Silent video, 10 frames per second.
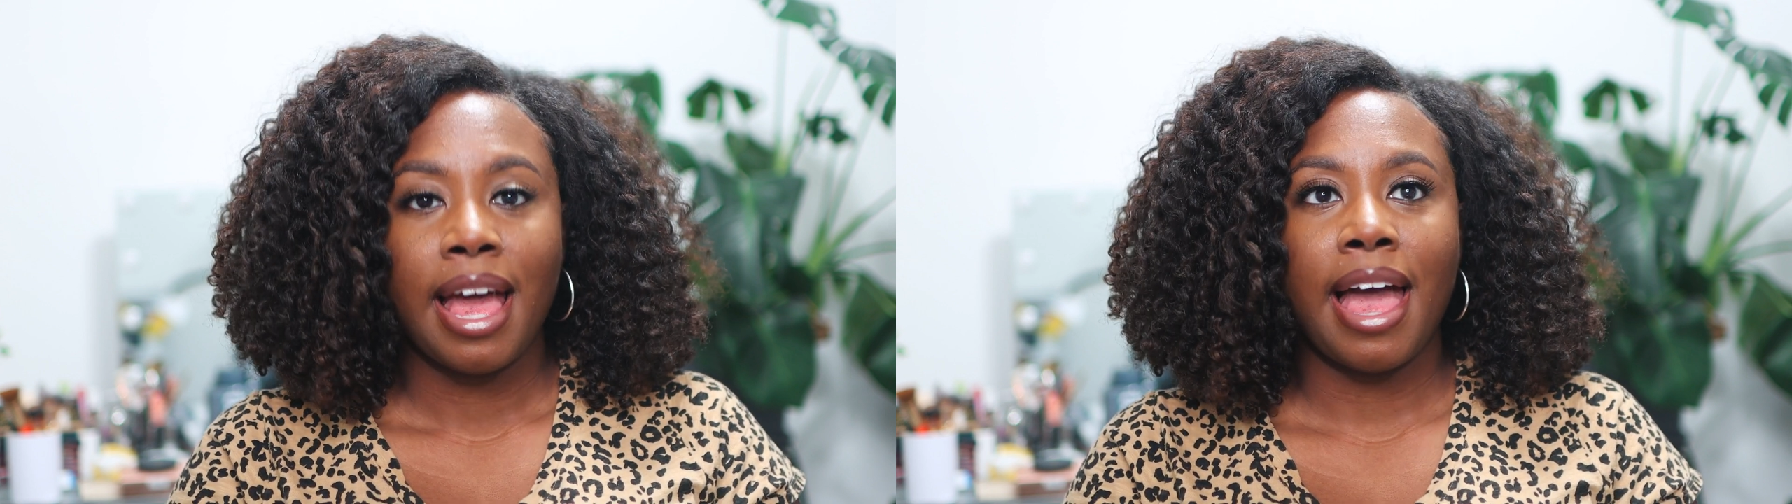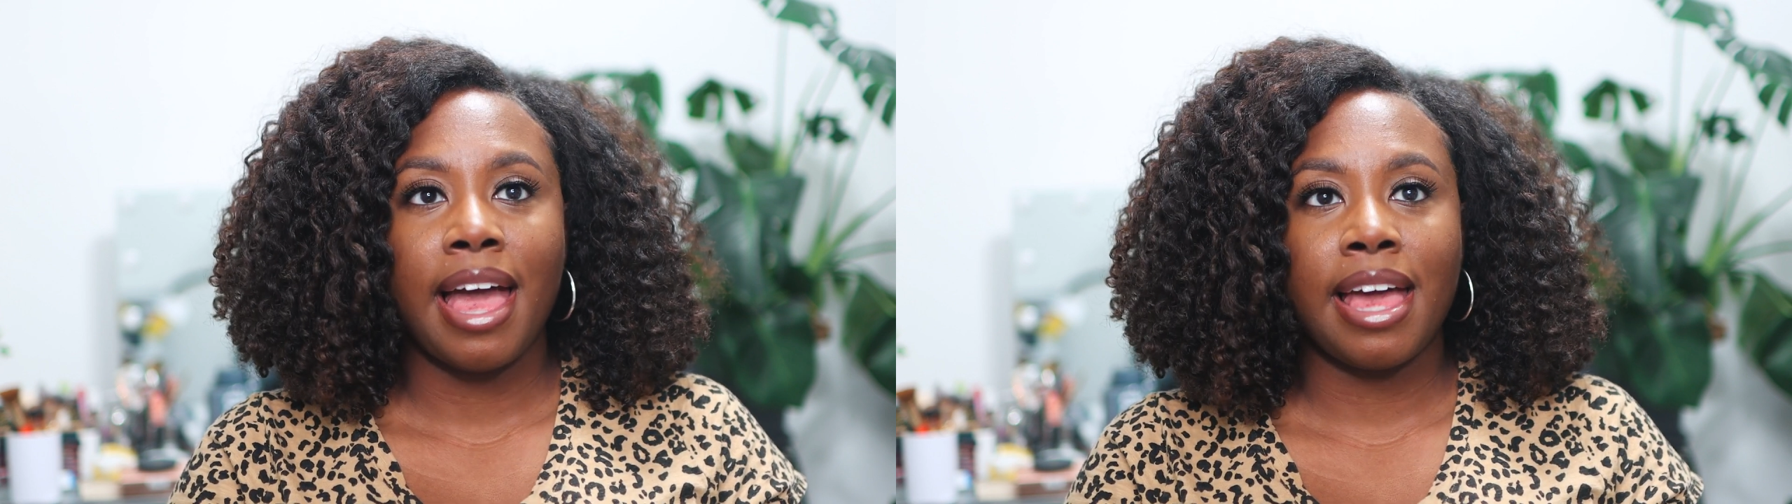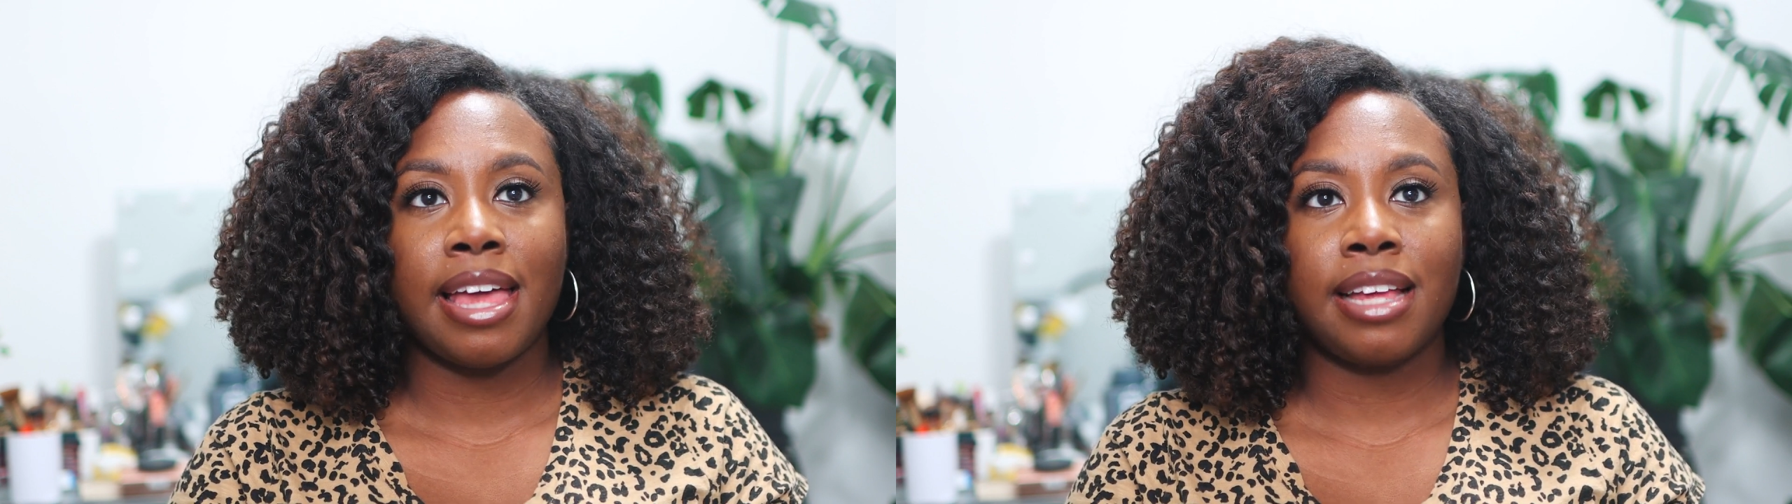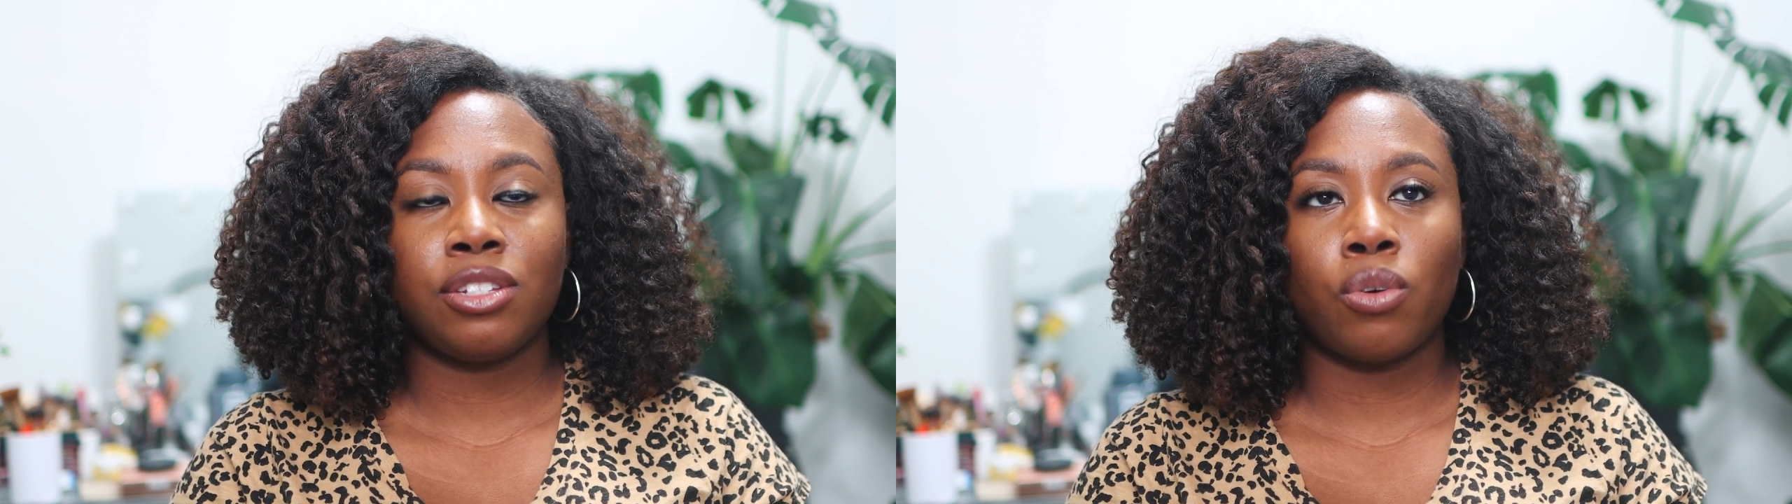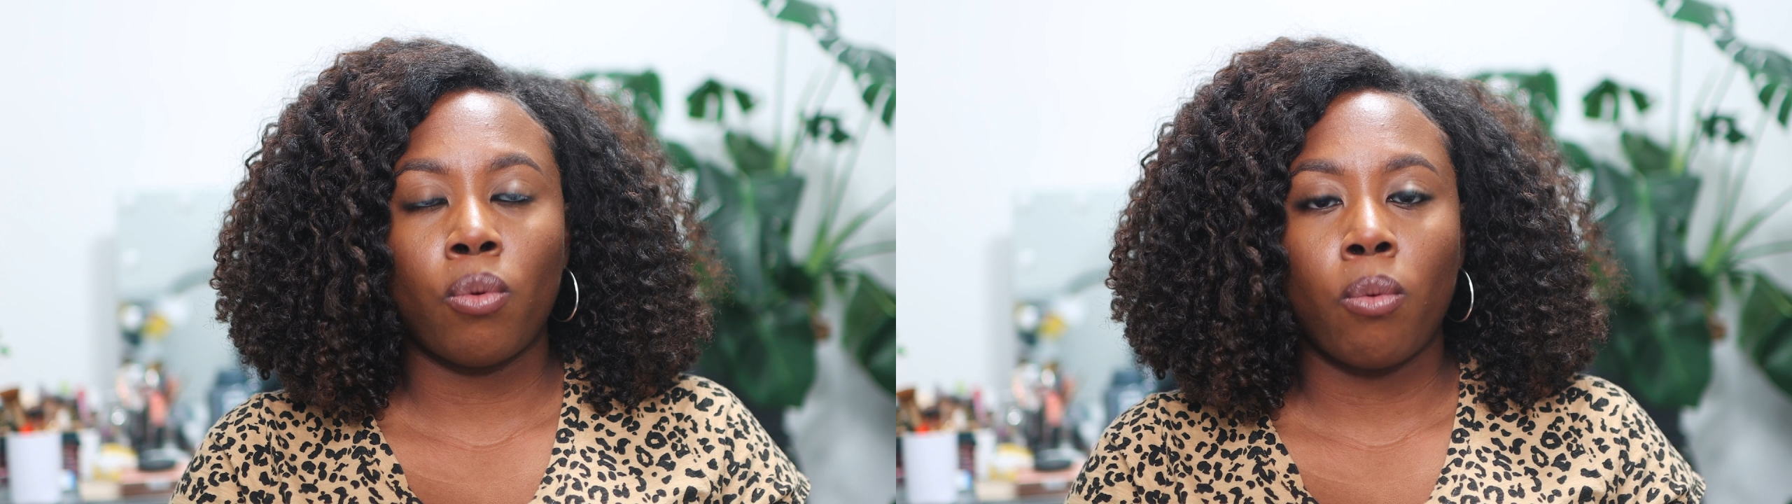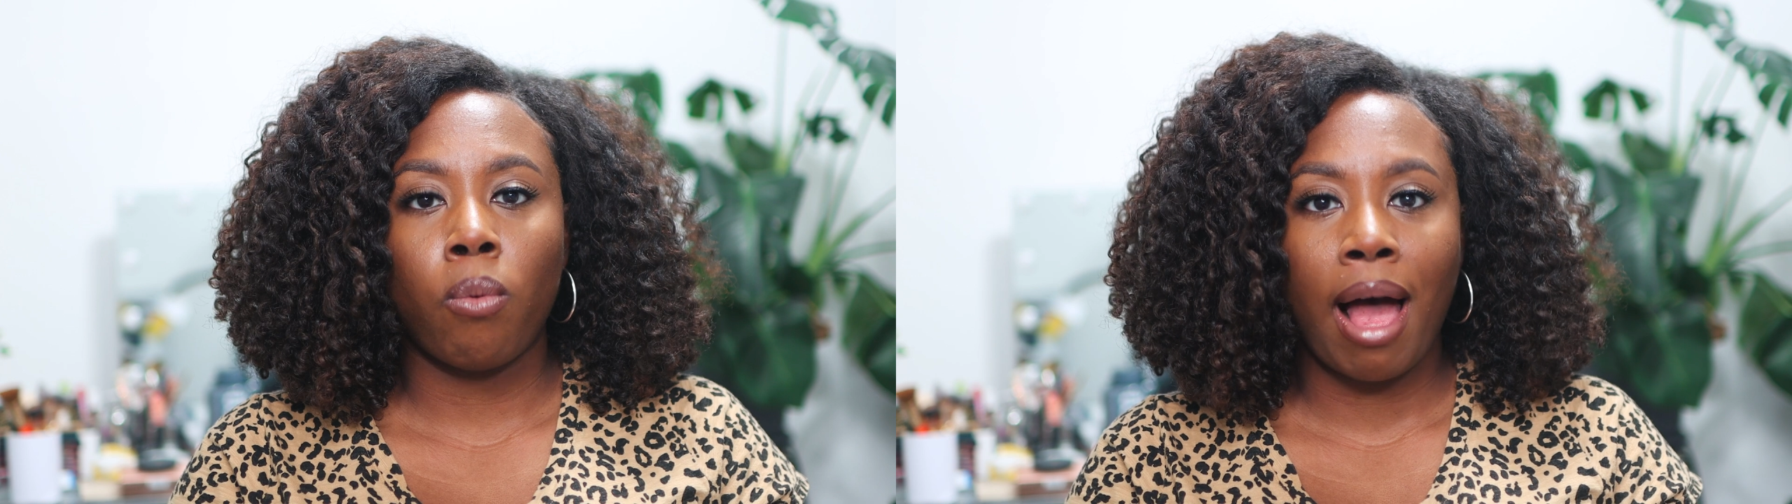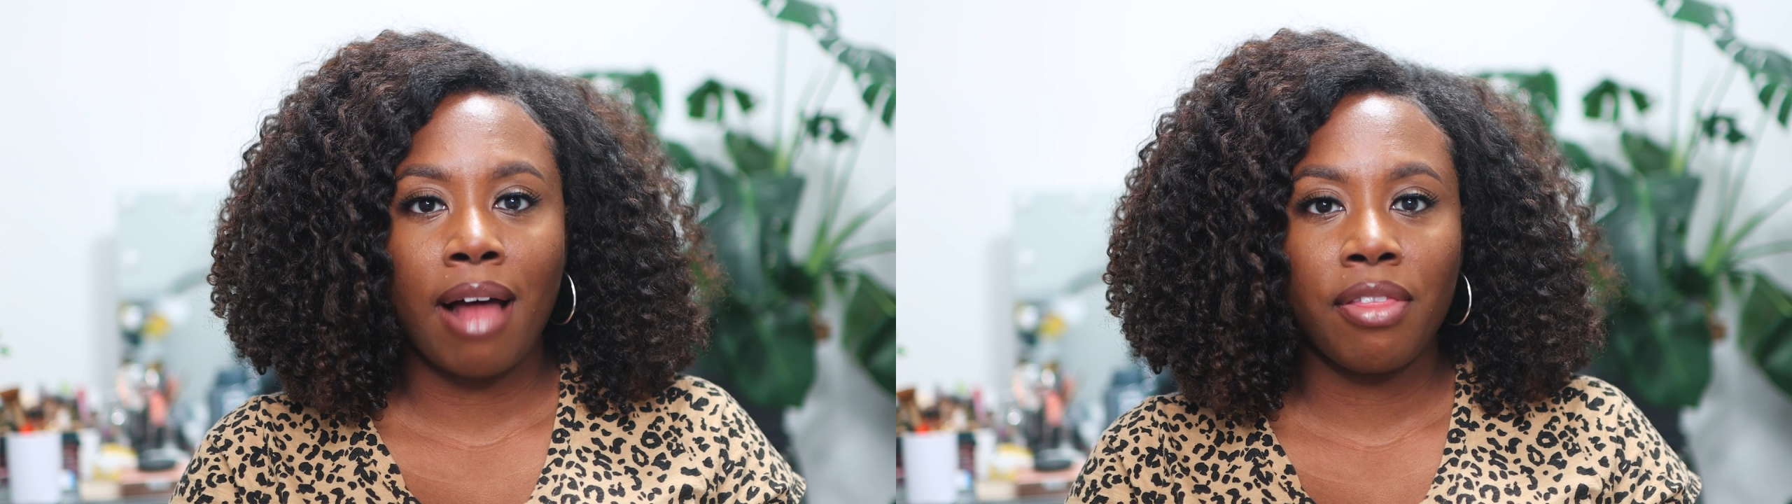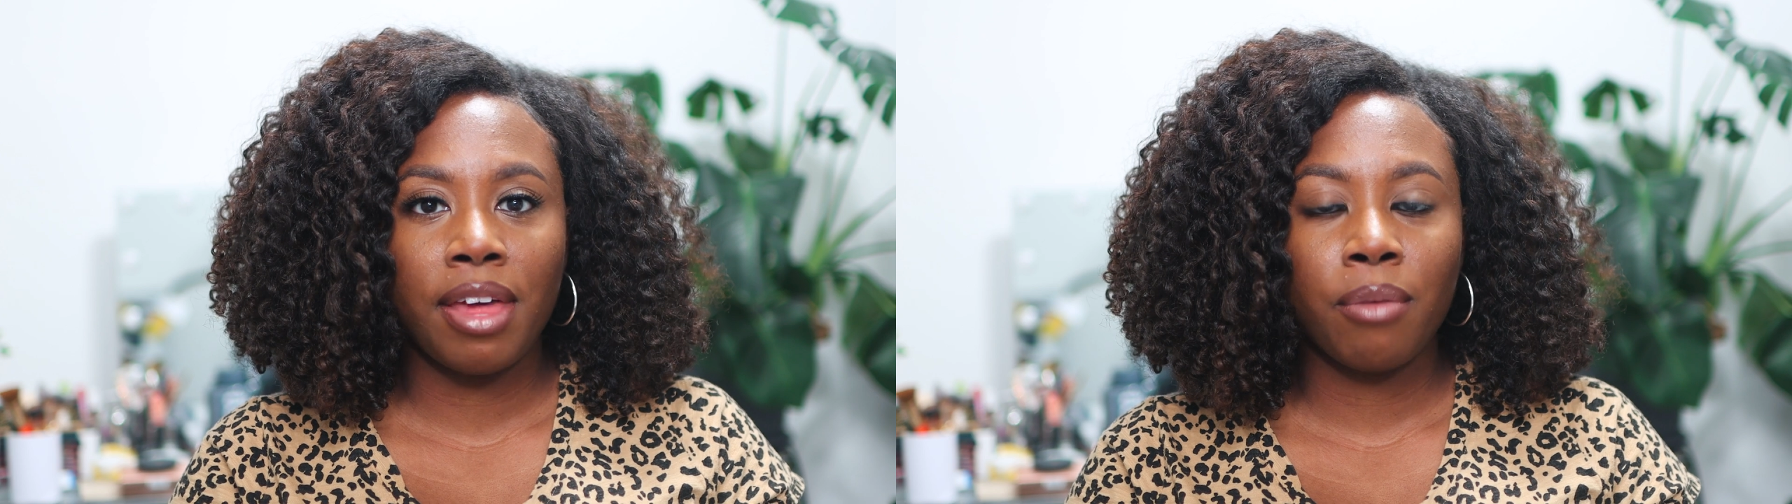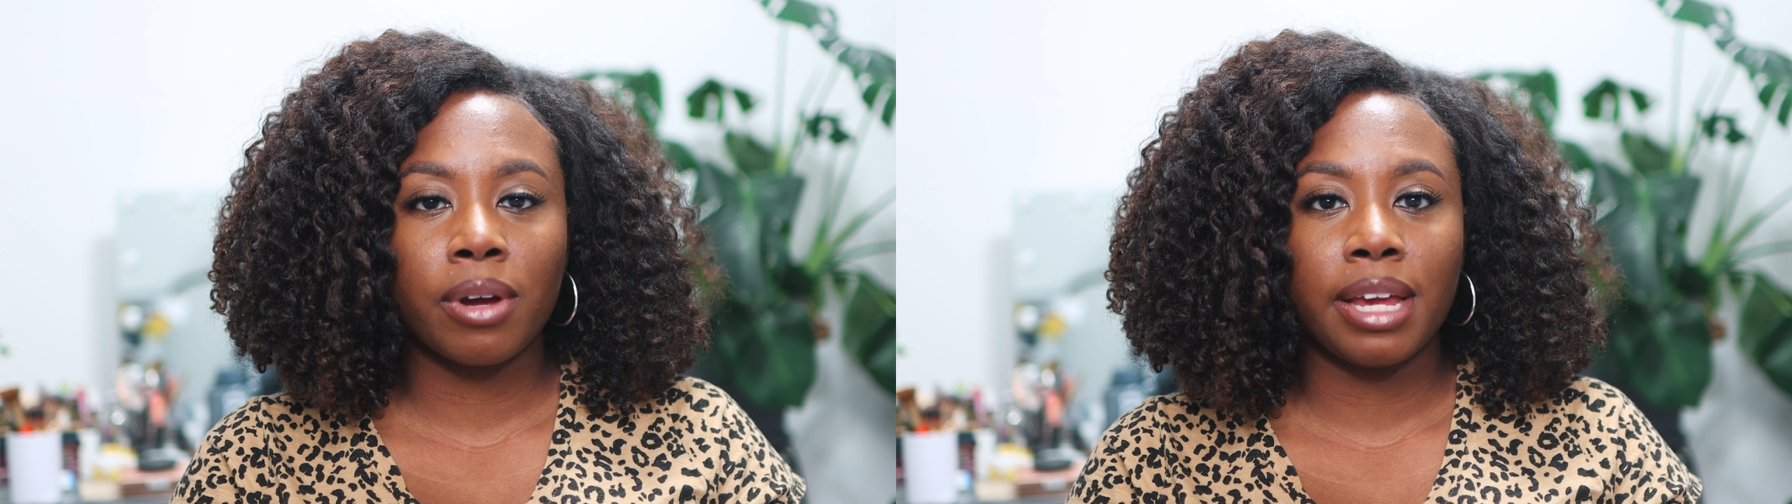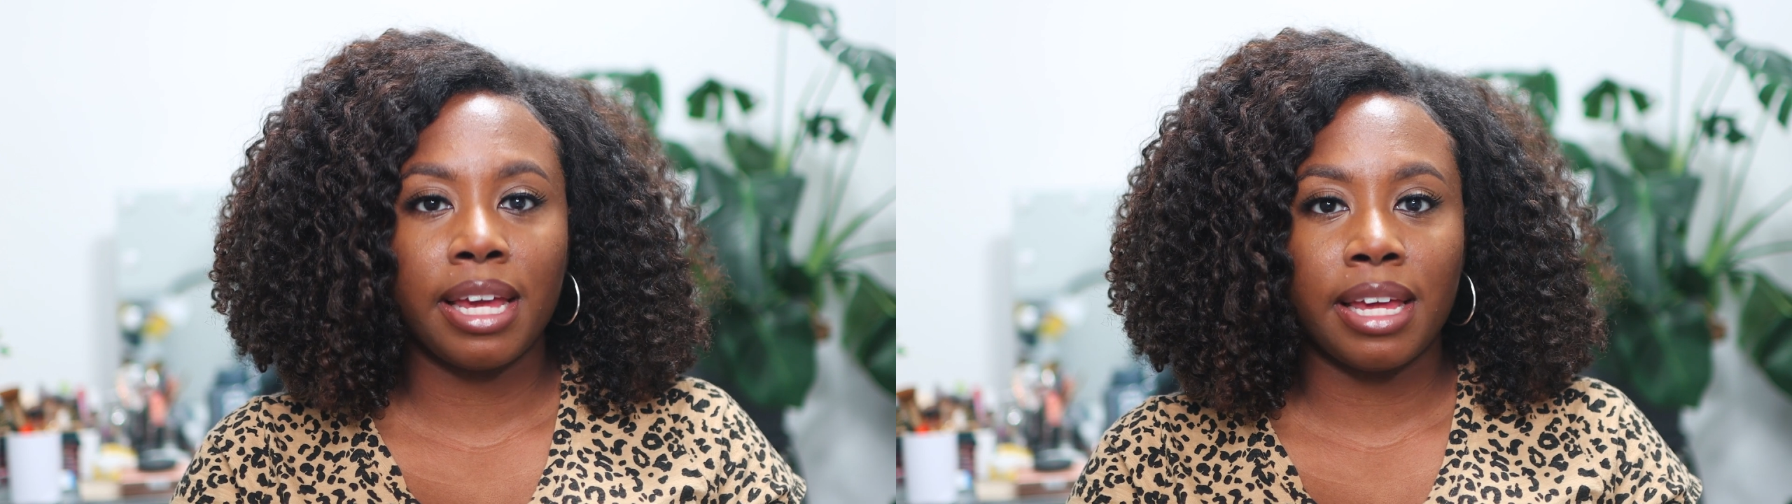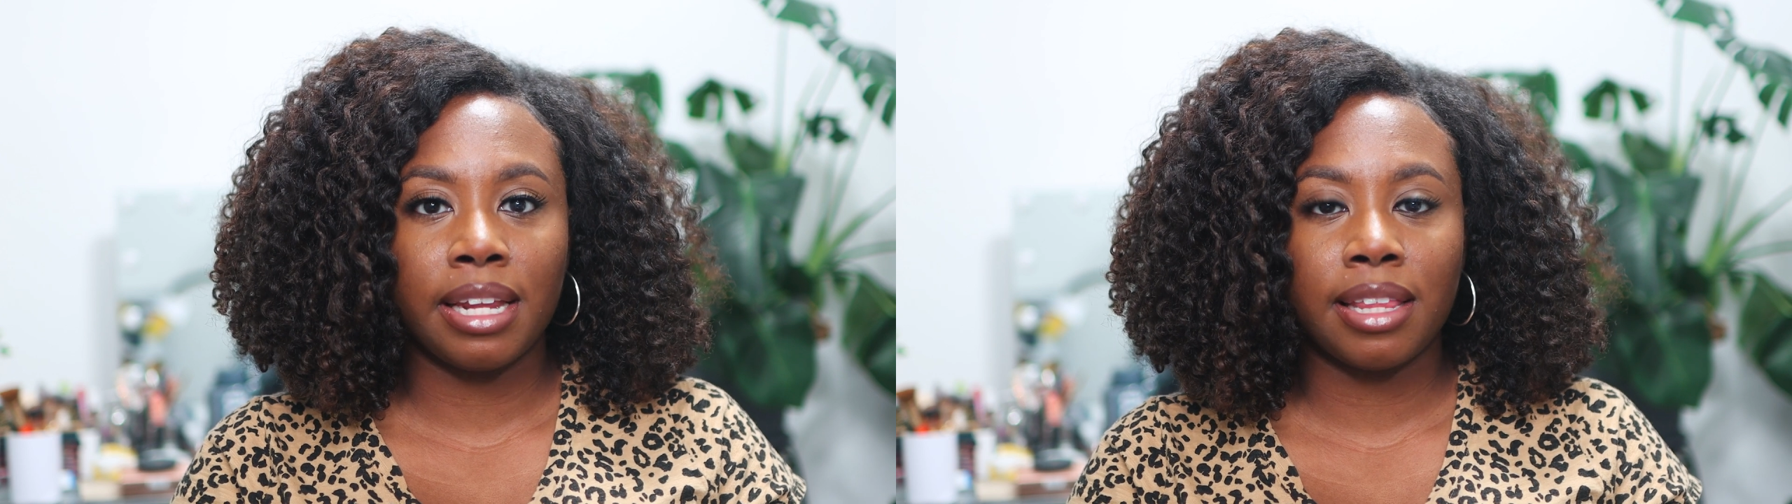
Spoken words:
and while they were in,